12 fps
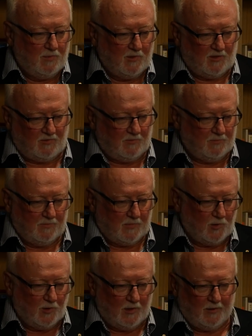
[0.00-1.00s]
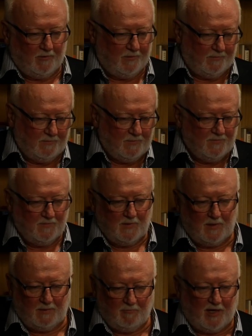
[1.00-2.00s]
just Google her and
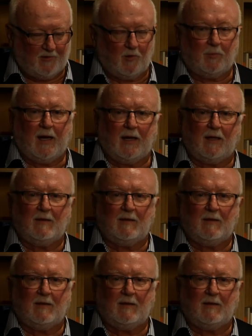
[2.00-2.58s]
and Brexit Party,